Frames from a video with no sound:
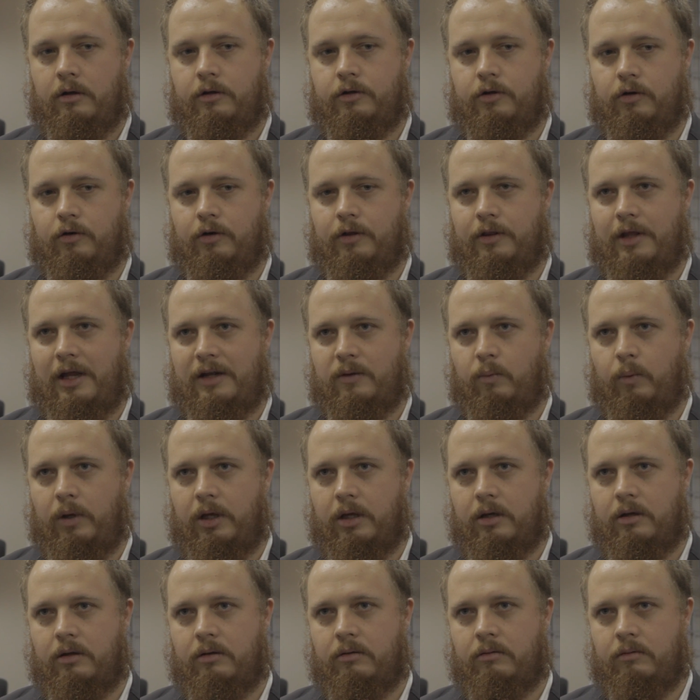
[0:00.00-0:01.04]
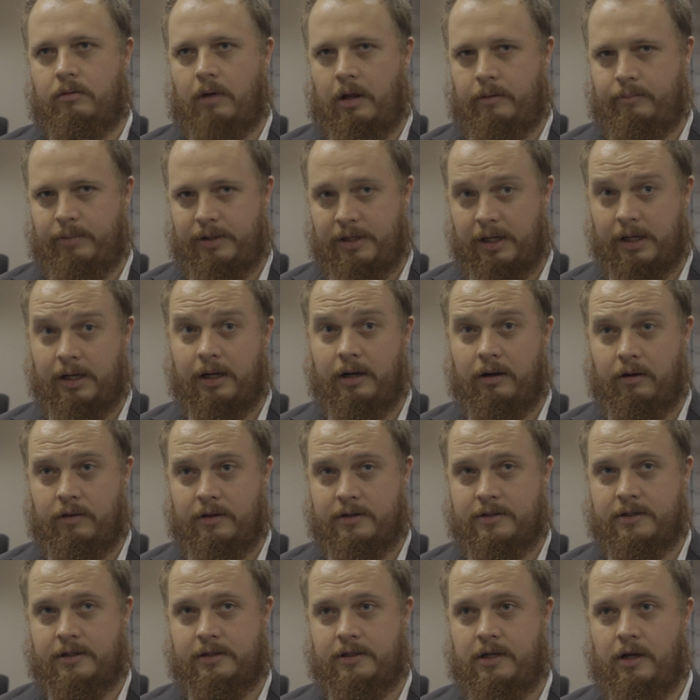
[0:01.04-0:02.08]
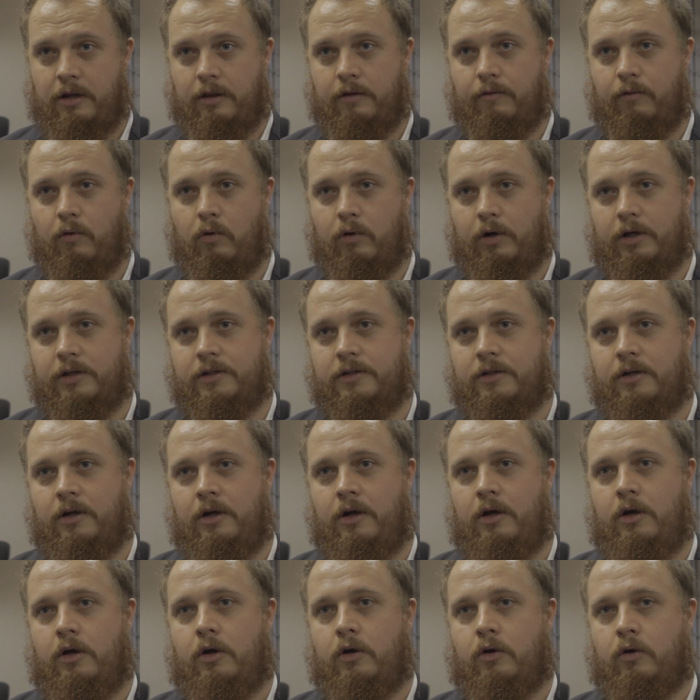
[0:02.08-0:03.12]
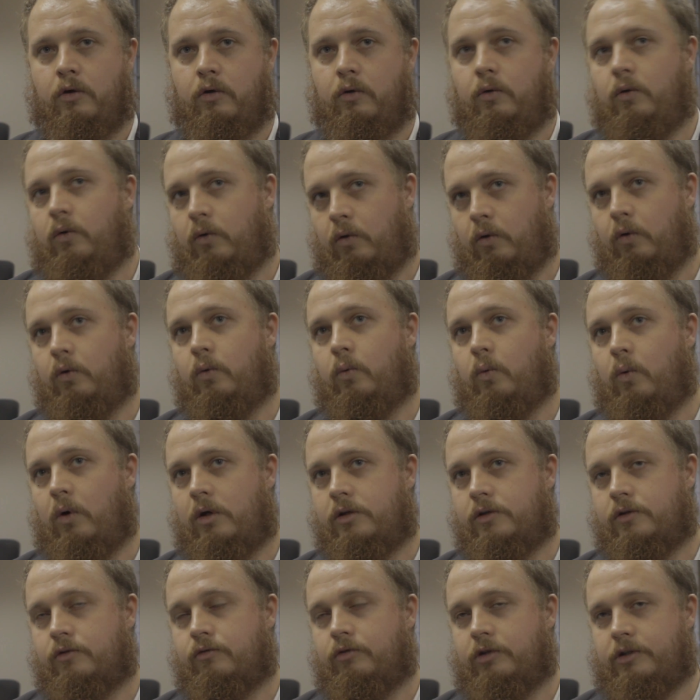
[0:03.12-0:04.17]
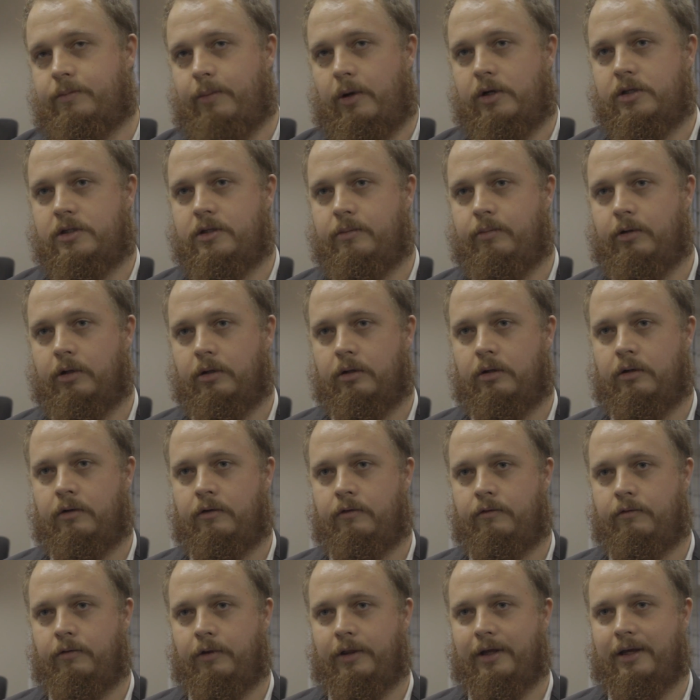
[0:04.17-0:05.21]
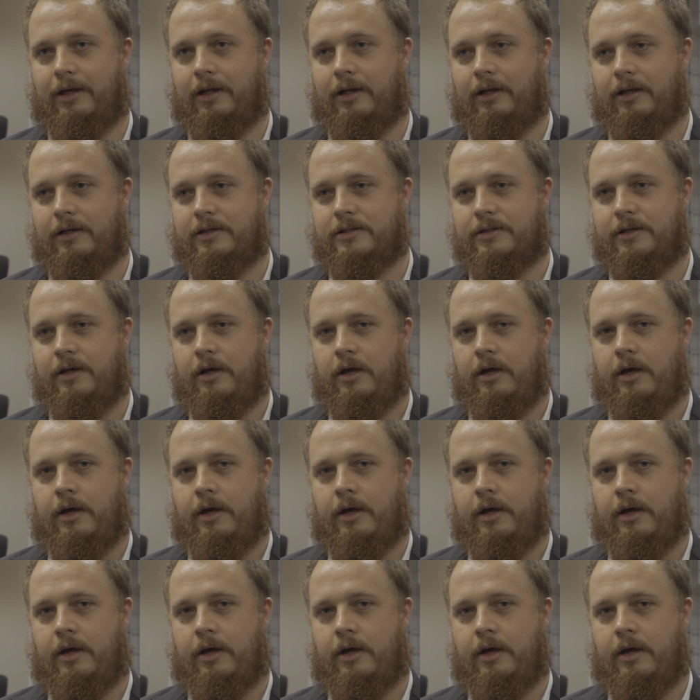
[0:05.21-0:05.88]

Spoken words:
during that week, and particularly on the 16th of August, who was responsible for the killings.